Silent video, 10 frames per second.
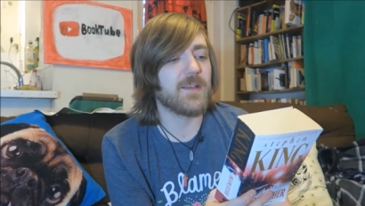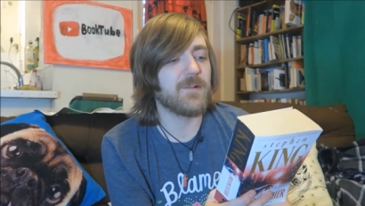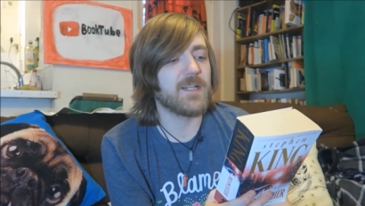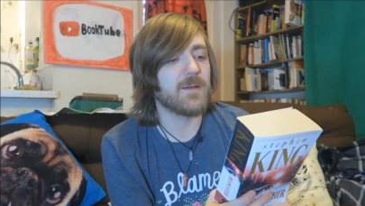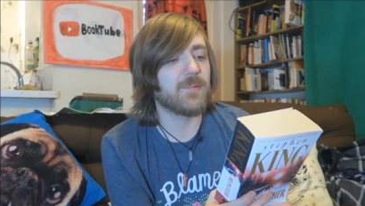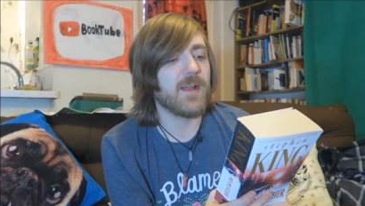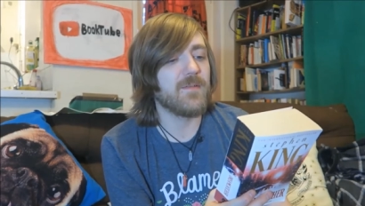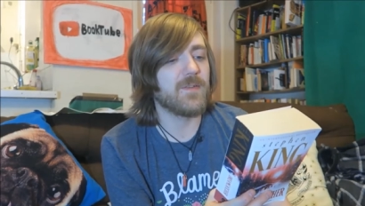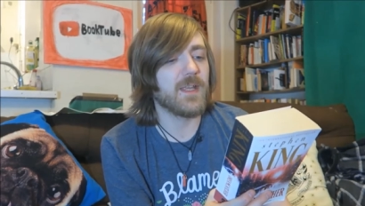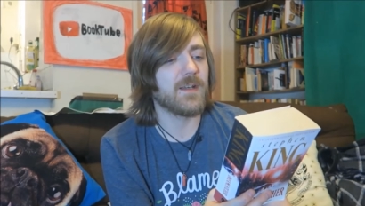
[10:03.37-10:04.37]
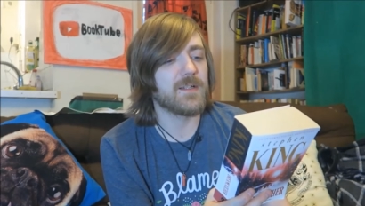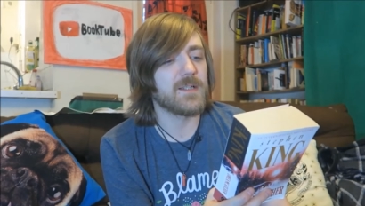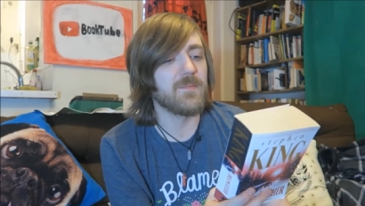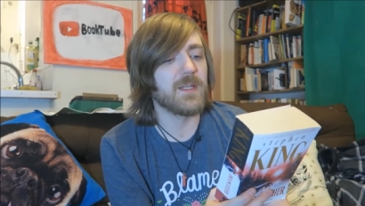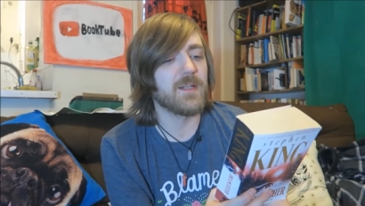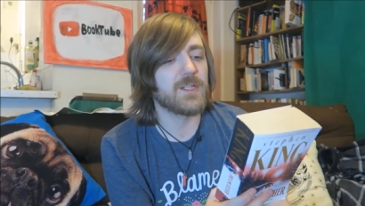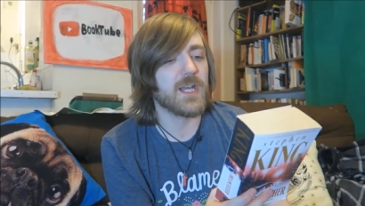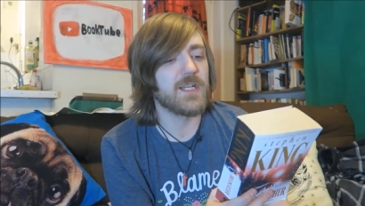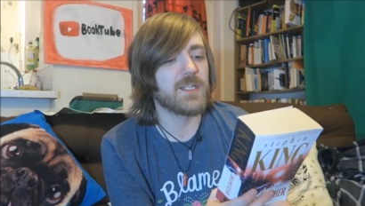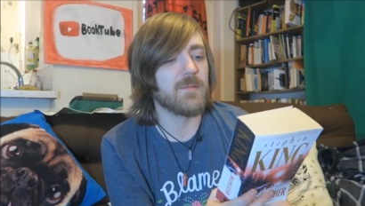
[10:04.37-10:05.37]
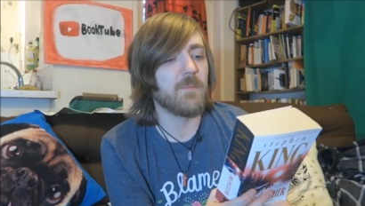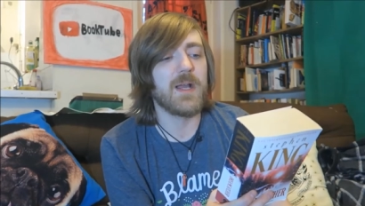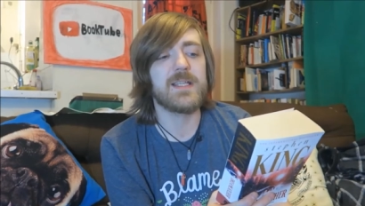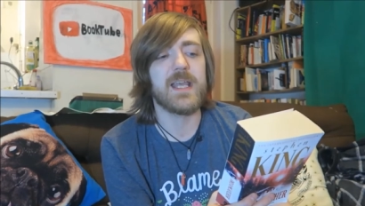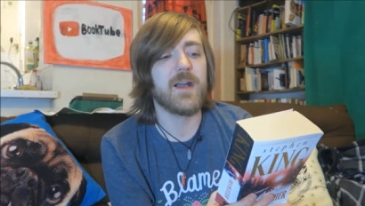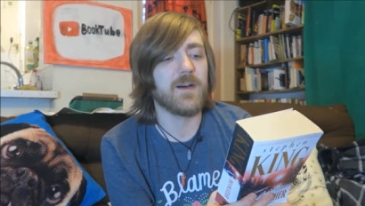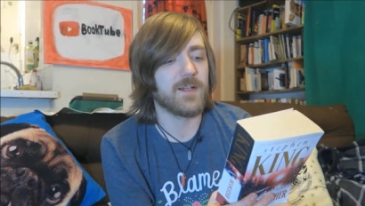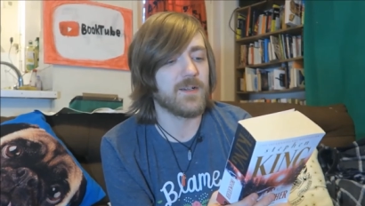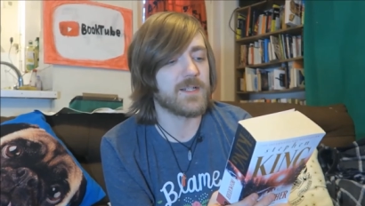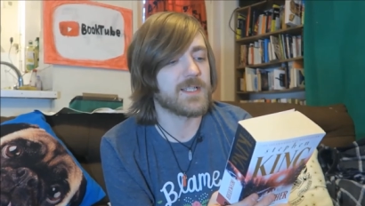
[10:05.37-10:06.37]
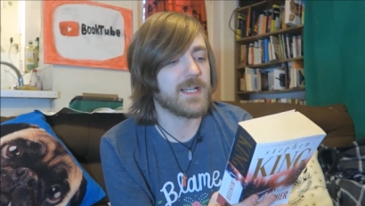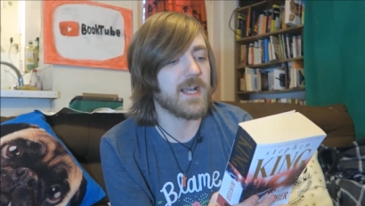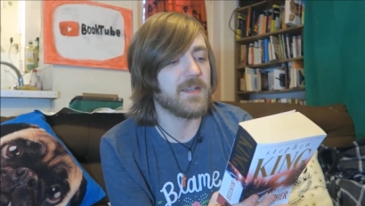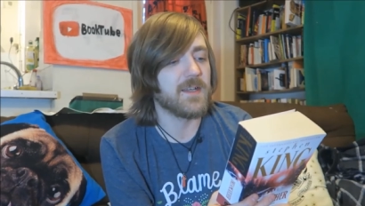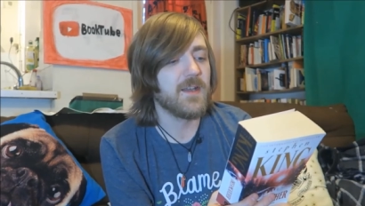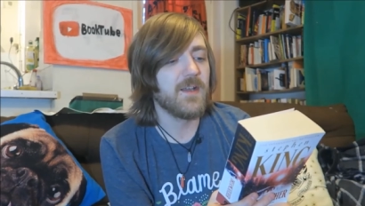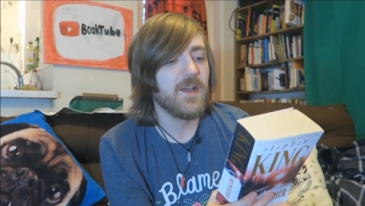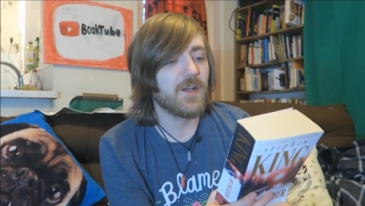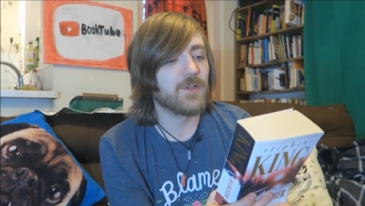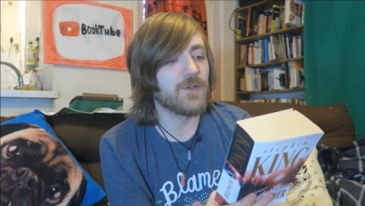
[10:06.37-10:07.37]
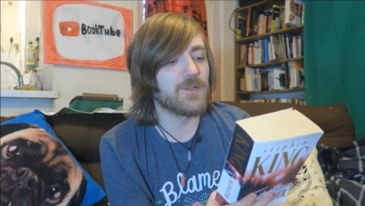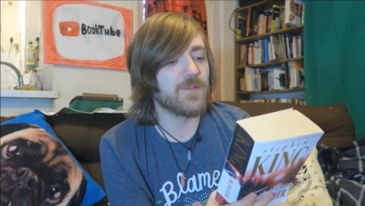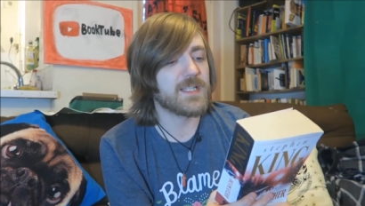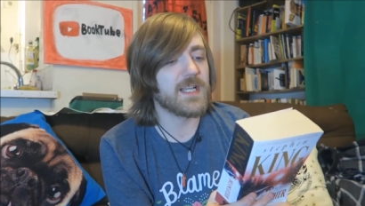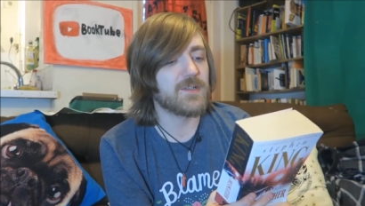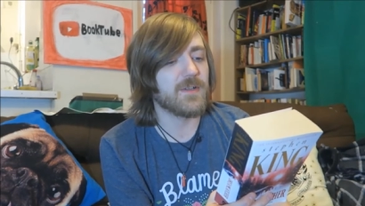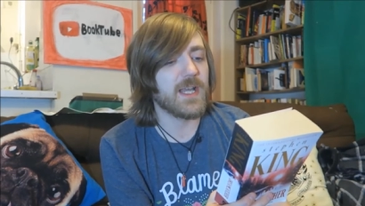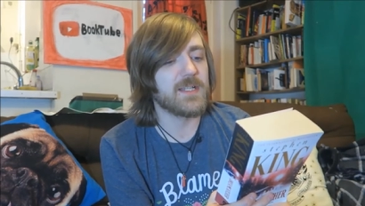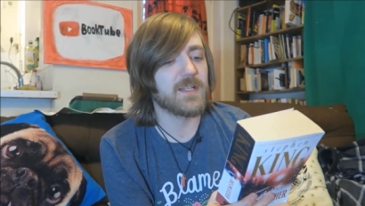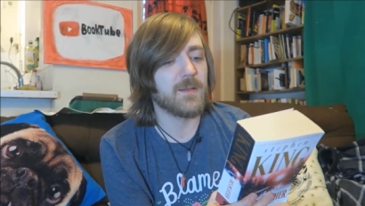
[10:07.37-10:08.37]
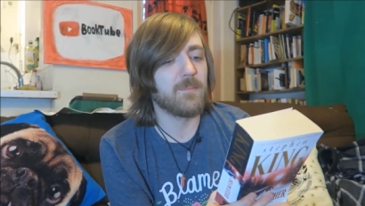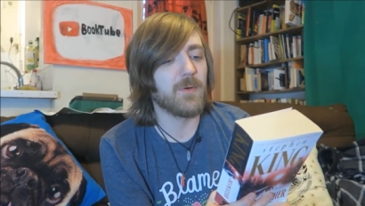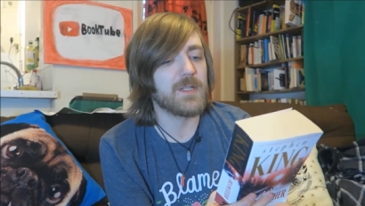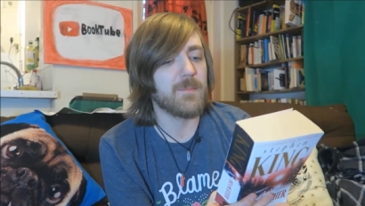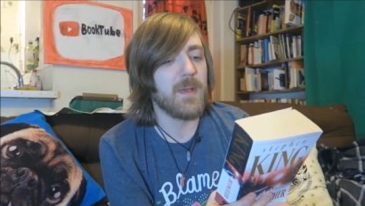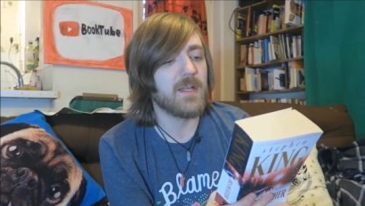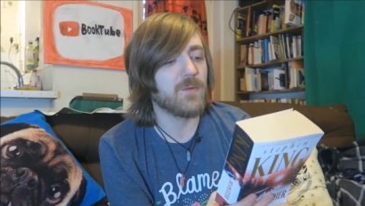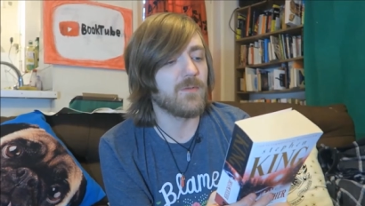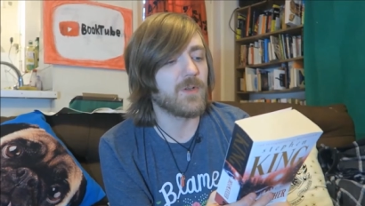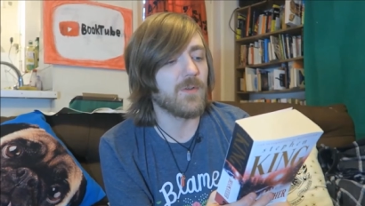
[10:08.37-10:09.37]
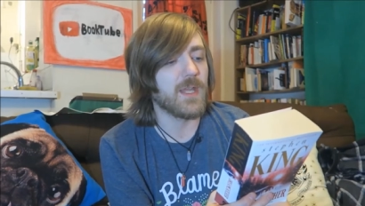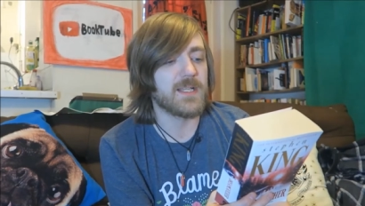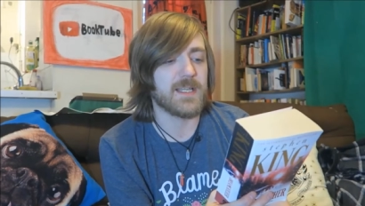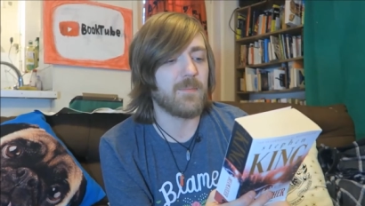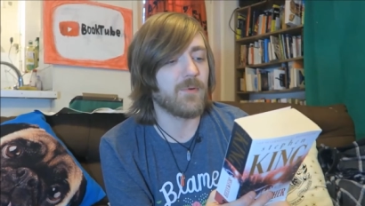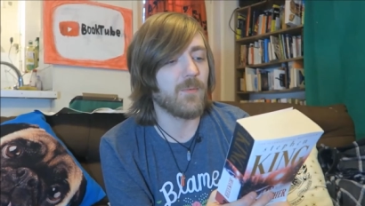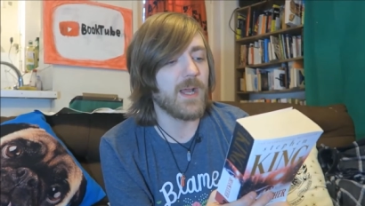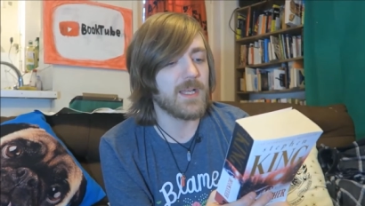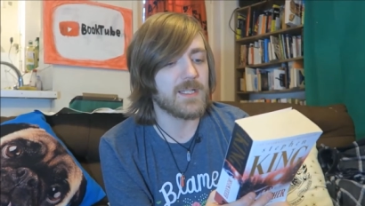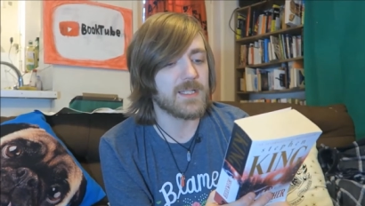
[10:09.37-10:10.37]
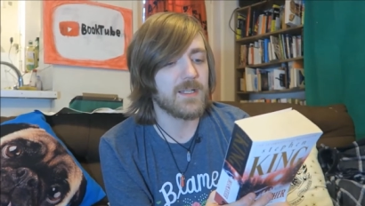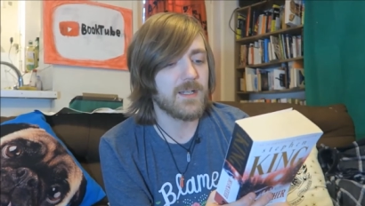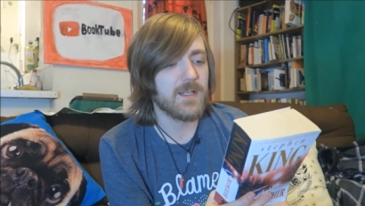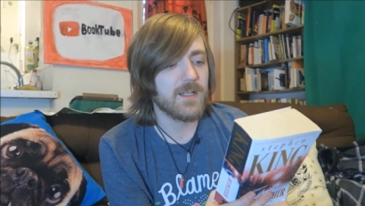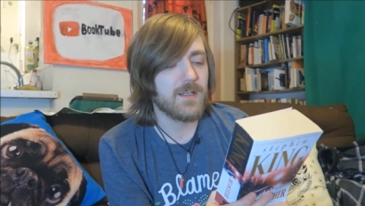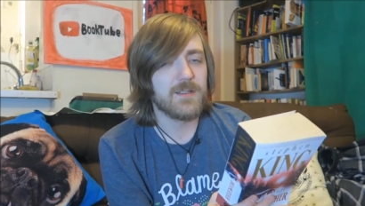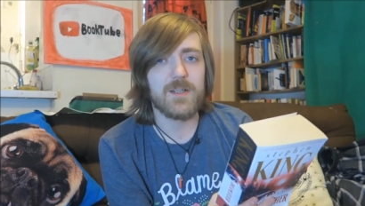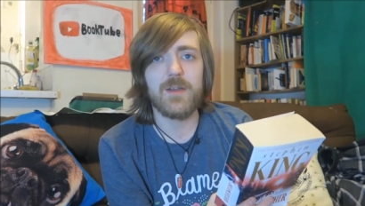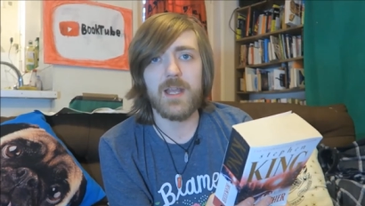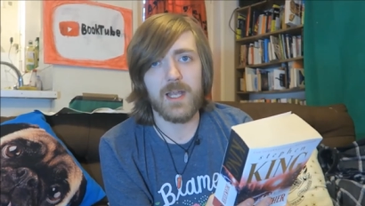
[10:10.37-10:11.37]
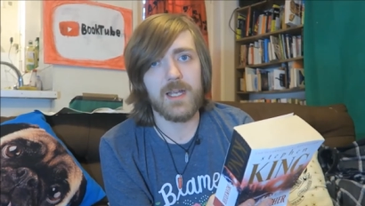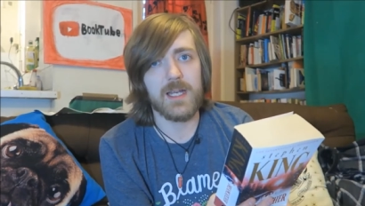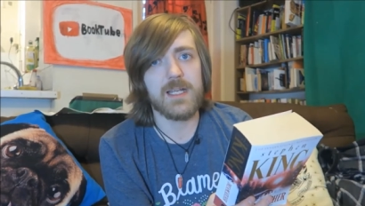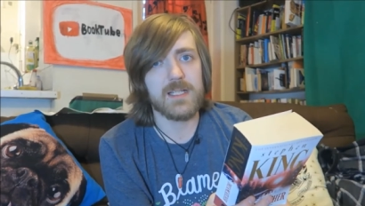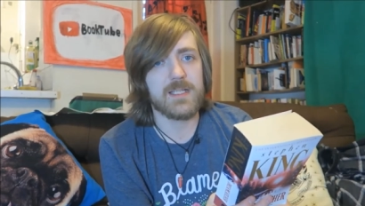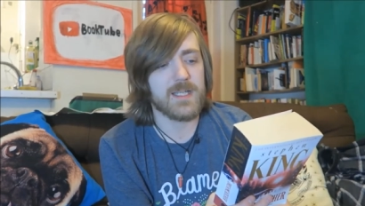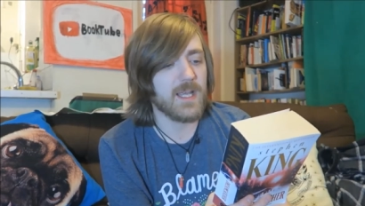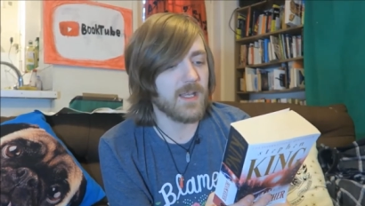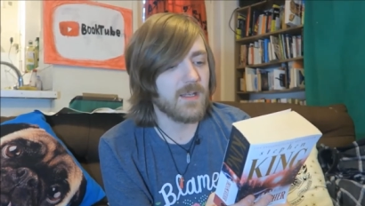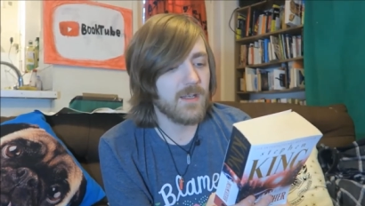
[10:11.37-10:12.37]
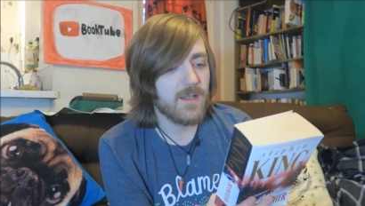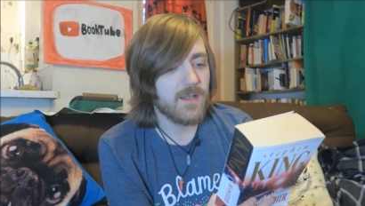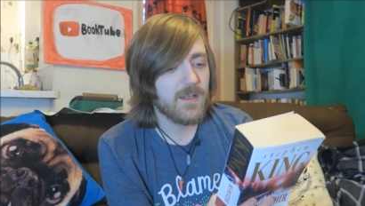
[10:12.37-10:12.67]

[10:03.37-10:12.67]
together and did a brave thing, something that changed them in ways they hardly understand. A quarter of a century later, the boys are men who have gone their separate ways. So yeah, it is it.